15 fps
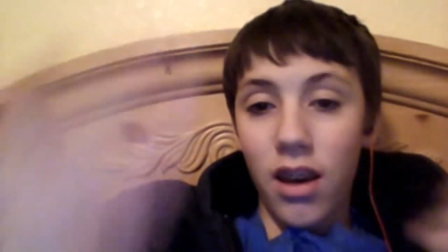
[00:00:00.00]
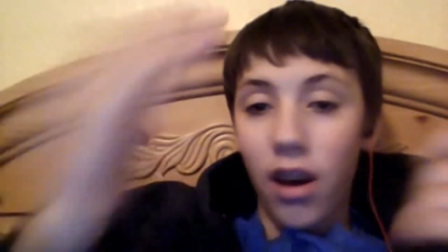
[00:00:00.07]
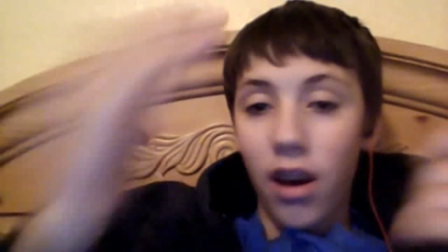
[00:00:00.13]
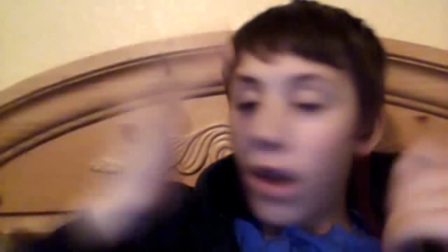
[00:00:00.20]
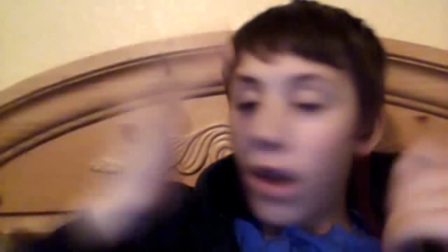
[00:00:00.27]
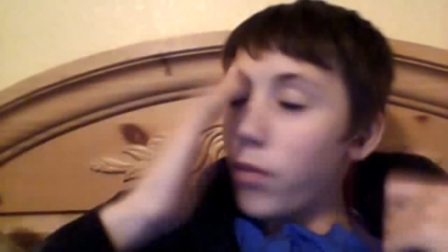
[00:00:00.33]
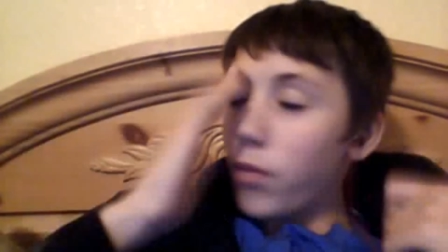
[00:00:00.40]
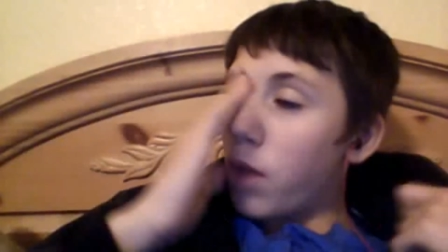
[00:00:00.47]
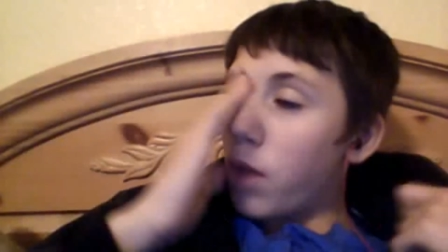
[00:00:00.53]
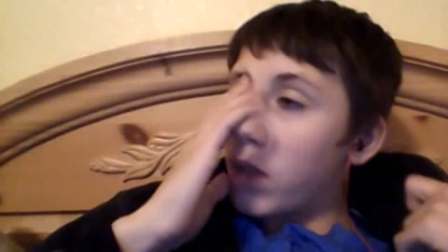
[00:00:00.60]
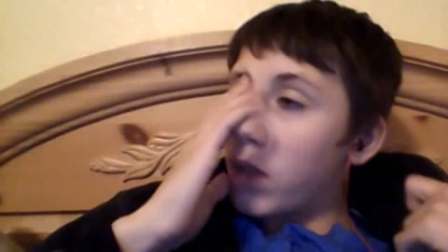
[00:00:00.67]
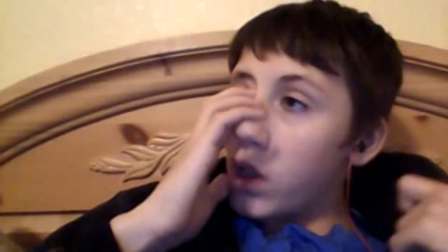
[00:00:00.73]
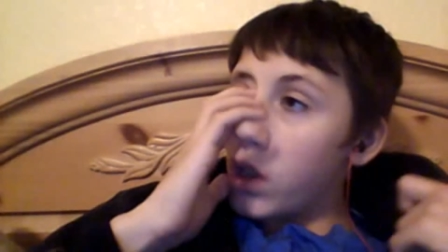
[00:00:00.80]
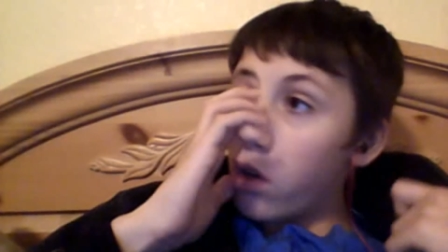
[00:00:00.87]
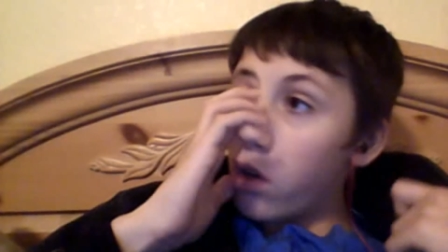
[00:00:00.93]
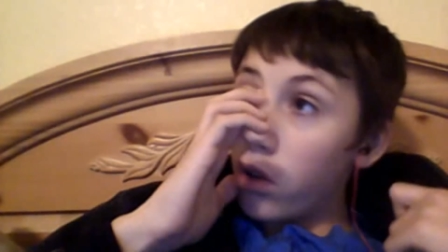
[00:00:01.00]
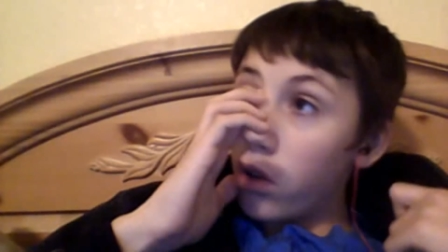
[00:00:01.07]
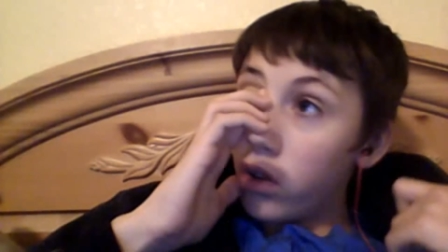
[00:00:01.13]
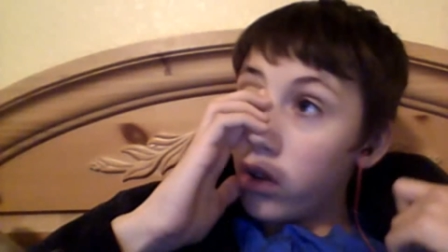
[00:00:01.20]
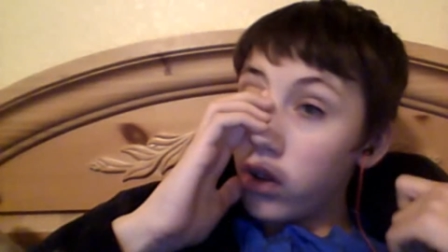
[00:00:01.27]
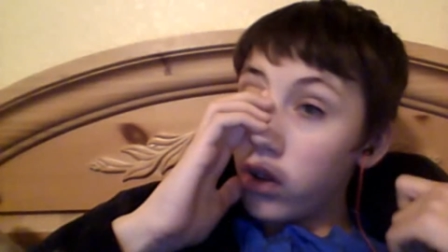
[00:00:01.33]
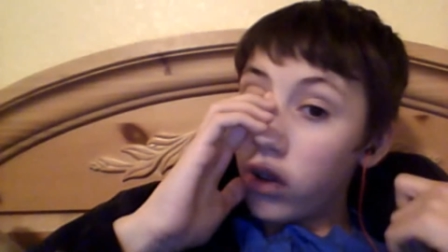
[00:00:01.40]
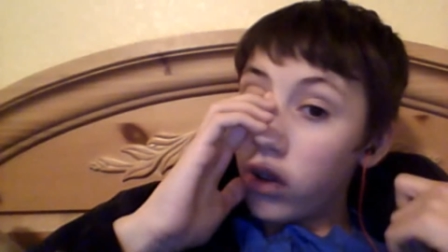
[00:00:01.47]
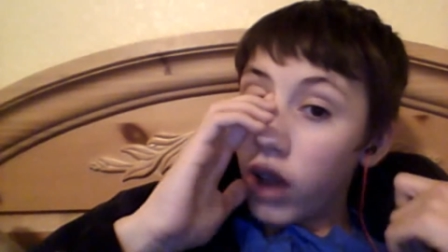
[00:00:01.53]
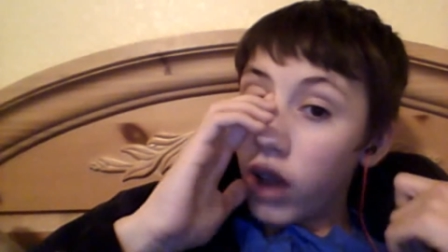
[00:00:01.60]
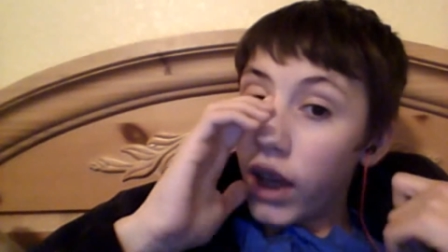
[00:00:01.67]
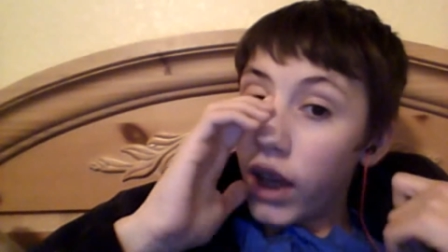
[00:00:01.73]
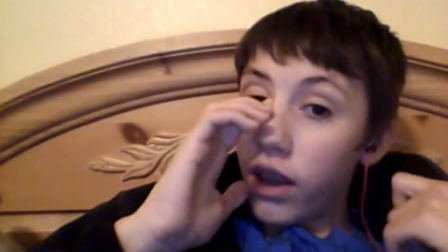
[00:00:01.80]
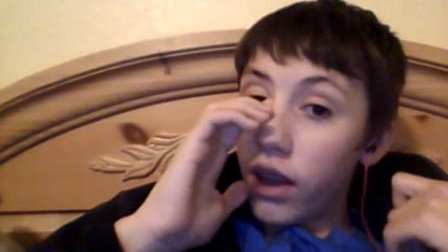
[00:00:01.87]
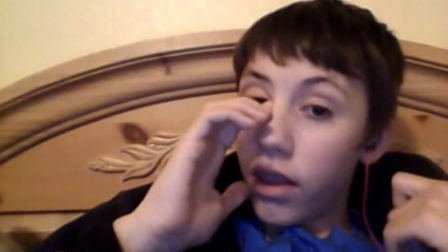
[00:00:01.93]
I'm, um, I'm gonna show you a little,
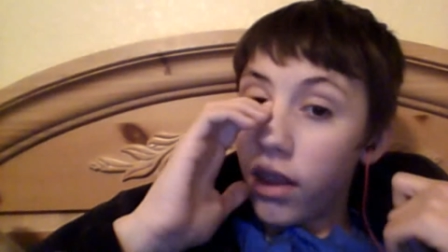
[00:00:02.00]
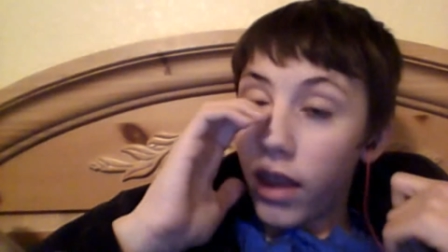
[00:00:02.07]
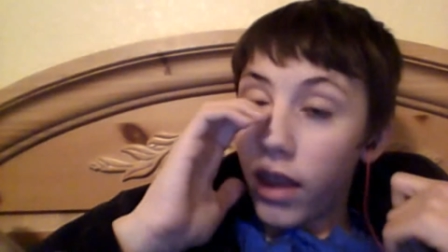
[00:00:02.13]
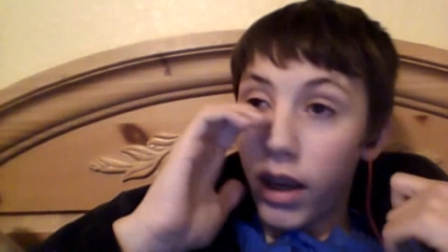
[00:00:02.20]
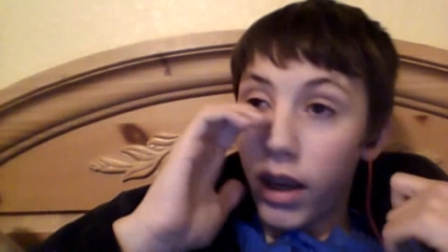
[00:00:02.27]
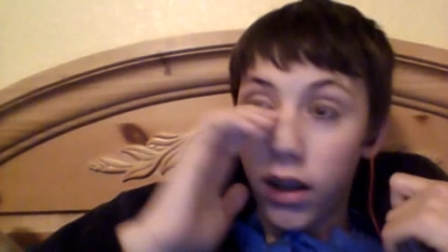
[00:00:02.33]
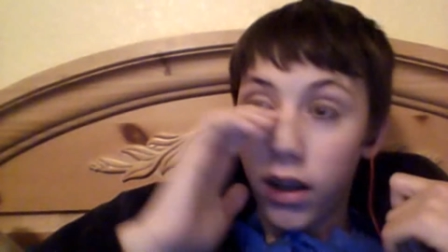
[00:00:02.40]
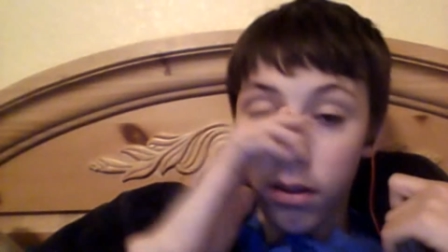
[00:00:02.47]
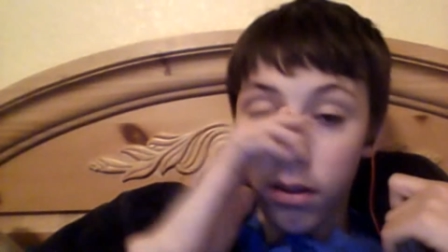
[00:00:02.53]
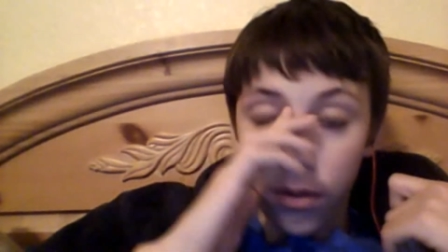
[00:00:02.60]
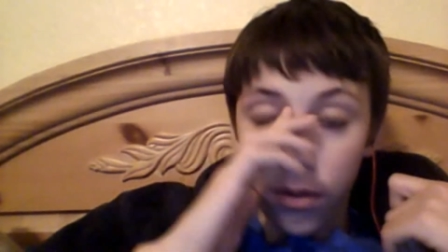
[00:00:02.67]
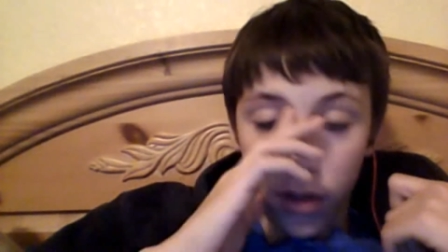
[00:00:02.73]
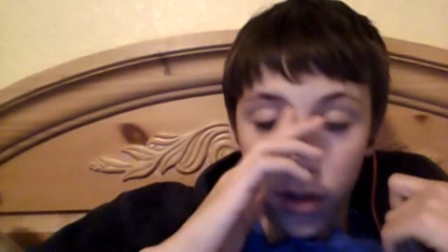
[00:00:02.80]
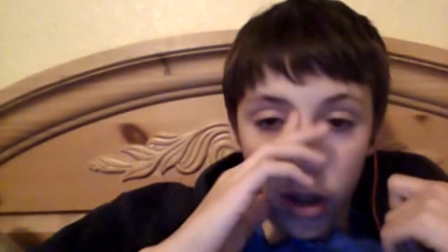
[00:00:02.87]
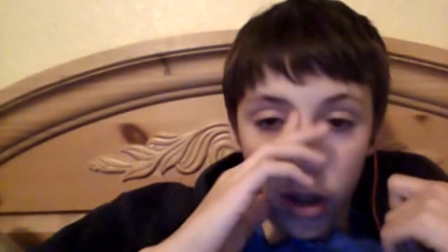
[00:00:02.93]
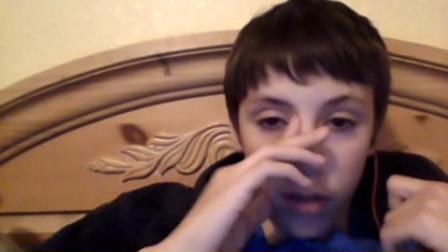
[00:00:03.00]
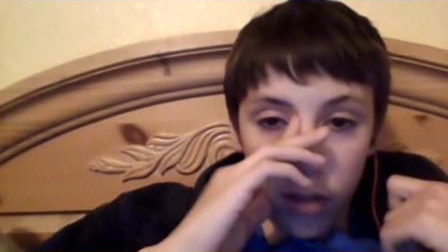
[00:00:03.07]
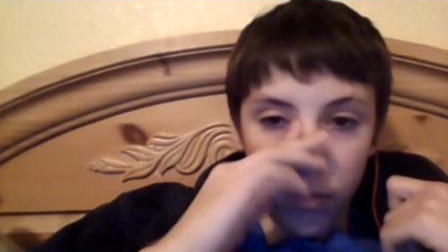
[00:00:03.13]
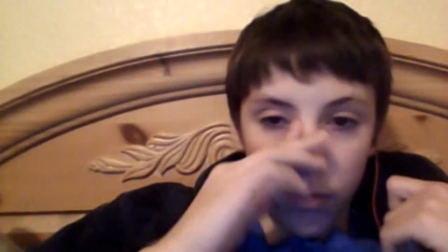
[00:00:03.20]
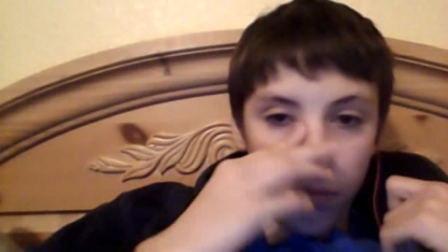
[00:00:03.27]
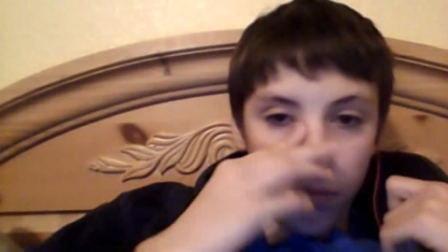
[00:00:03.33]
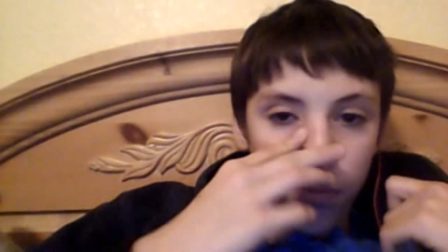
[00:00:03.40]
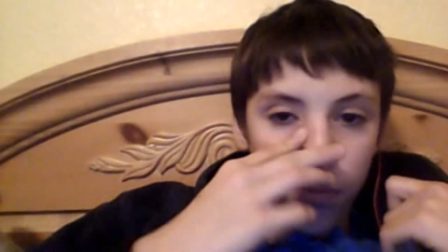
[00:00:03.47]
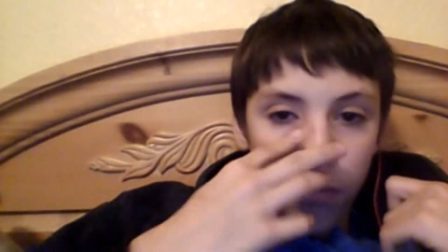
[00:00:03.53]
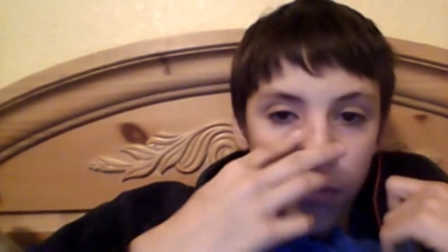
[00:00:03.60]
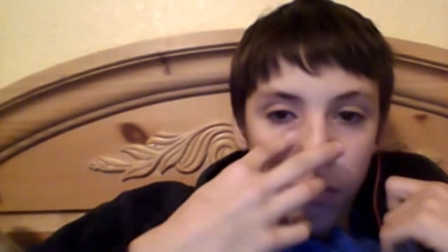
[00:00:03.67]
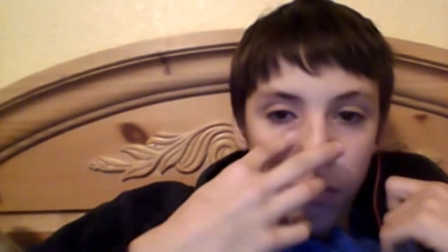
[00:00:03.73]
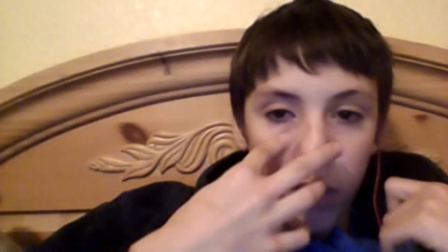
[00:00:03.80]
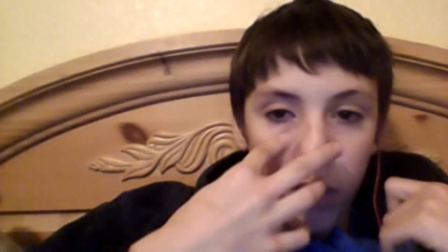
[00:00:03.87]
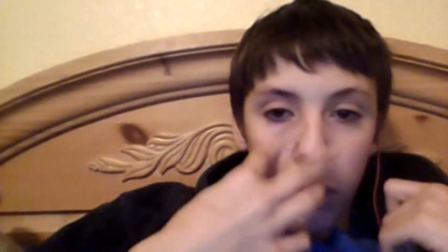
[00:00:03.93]
like, thing of, um,
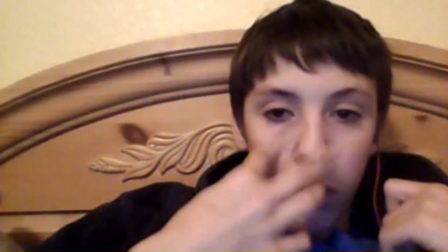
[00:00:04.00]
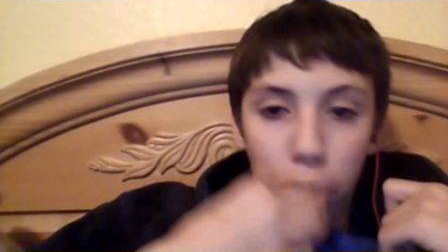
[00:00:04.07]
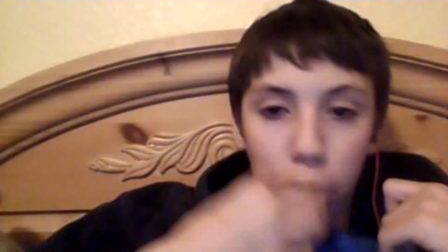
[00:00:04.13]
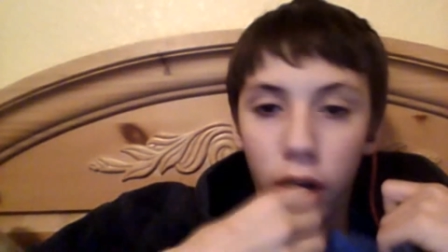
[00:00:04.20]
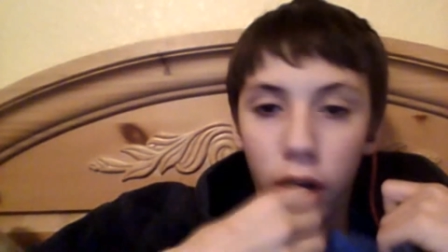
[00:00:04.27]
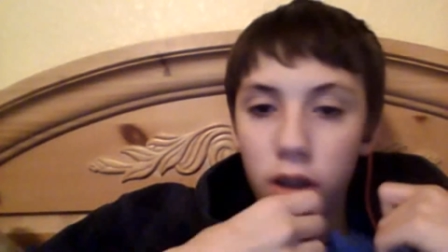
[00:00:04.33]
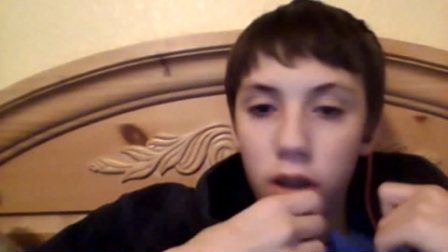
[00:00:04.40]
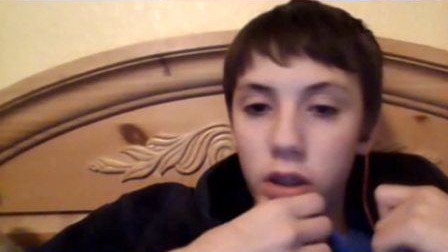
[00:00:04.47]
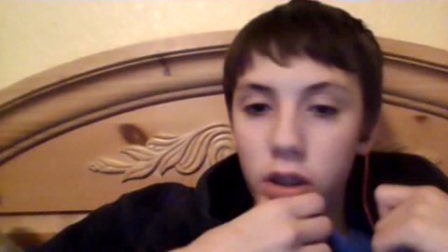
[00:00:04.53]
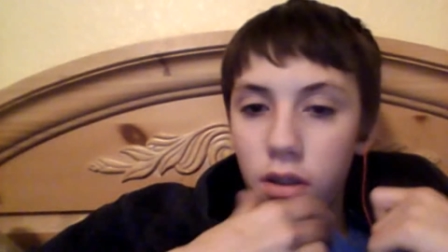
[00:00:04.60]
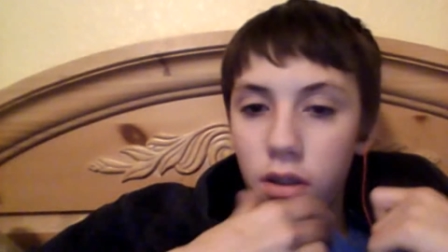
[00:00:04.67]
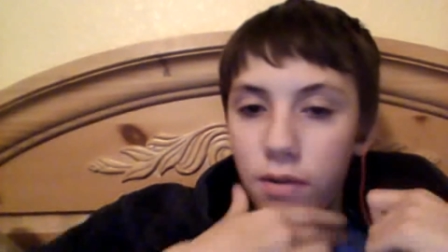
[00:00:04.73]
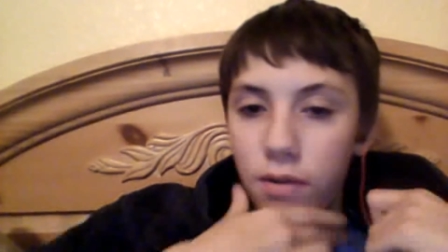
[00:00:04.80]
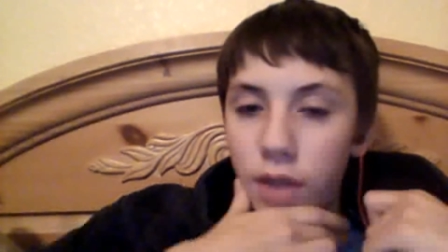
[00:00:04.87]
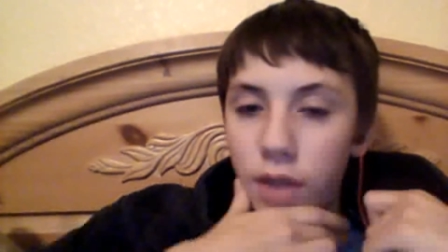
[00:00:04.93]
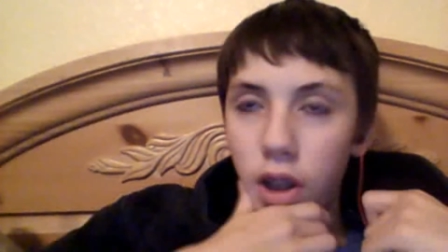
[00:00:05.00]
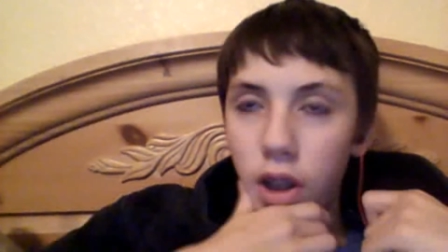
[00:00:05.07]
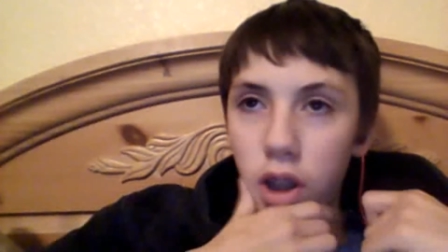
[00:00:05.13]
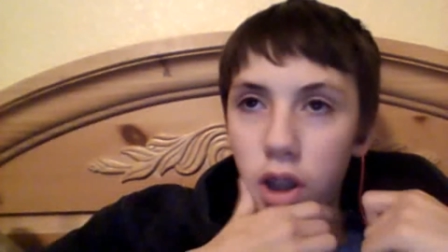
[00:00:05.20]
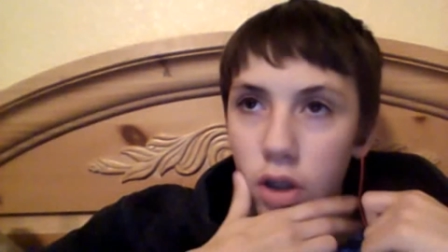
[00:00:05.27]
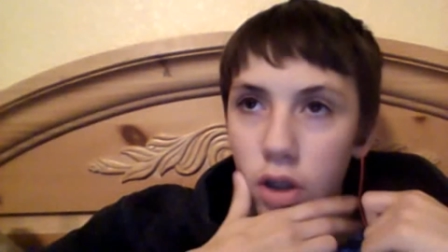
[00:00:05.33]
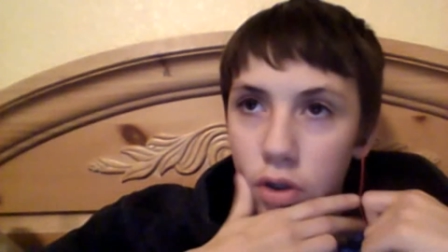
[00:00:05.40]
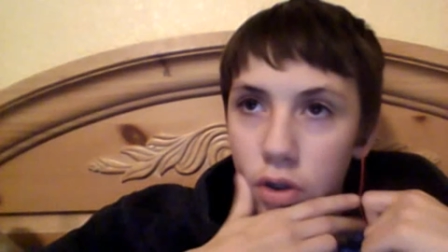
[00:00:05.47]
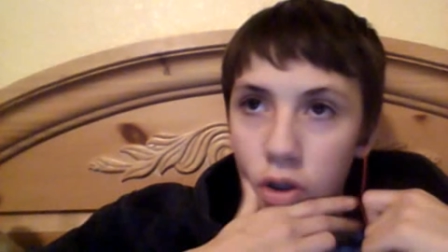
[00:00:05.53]
parts of videos